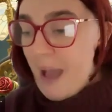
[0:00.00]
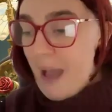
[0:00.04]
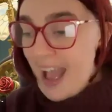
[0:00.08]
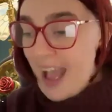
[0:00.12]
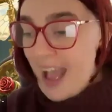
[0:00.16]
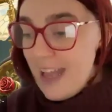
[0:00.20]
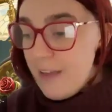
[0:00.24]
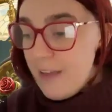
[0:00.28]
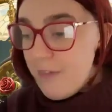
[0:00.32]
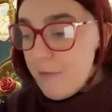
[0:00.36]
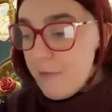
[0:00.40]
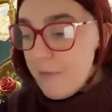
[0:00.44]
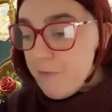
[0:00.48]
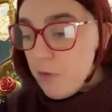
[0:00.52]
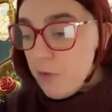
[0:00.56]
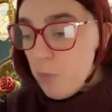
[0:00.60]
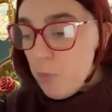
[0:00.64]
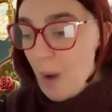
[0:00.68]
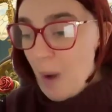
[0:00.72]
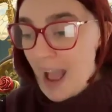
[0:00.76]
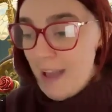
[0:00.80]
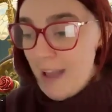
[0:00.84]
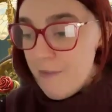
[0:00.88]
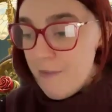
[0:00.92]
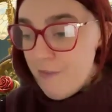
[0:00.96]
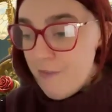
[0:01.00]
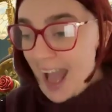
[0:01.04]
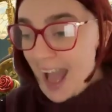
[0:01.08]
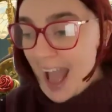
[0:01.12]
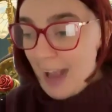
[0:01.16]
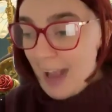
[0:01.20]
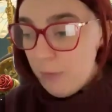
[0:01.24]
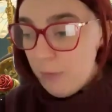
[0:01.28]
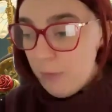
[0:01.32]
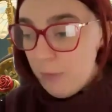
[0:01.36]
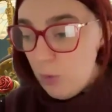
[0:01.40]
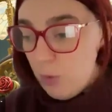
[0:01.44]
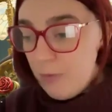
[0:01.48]
paving the way for
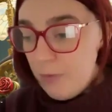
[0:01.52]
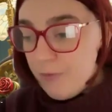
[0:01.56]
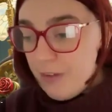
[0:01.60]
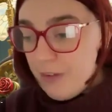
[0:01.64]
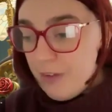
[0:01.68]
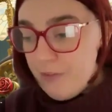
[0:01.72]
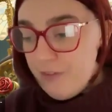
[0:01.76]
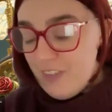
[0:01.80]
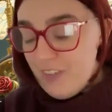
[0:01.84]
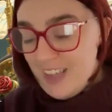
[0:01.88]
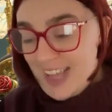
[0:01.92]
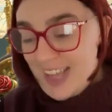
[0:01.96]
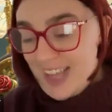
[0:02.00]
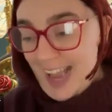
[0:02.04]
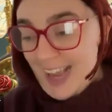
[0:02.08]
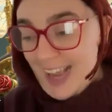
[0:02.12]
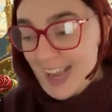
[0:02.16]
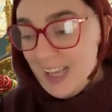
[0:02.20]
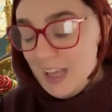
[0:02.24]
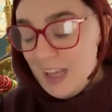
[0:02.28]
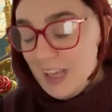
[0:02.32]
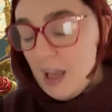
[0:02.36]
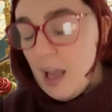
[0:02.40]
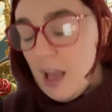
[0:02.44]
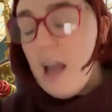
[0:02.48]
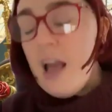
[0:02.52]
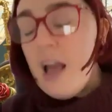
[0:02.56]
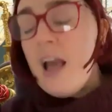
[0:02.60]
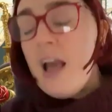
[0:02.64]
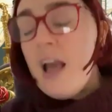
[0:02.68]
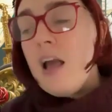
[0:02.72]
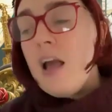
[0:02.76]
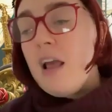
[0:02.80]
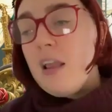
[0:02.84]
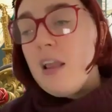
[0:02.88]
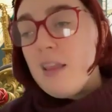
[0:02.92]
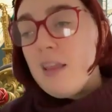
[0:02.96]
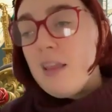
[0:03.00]
Edward VI's
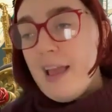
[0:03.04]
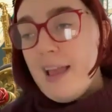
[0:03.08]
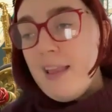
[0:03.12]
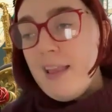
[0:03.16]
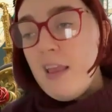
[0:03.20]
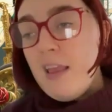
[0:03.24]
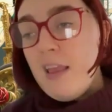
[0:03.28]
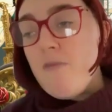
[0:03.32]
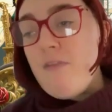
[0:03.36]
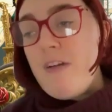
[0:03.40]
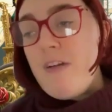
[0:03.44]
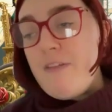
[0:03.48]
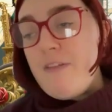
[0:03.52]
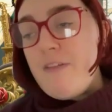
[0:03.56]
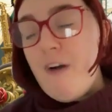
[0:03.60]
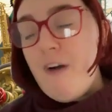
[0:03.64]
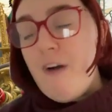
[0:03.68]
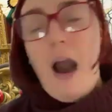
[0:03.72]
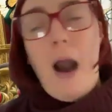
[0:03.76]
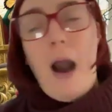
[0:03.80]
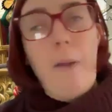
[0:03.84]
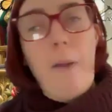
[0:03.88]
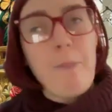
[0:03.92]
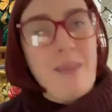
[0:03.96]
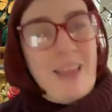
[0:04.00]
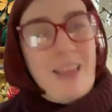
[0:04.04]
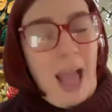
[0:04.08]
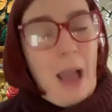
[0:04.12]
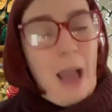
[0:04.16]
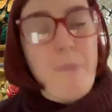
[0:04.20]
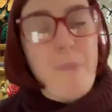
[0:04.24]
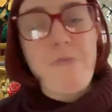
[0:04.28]
reforms.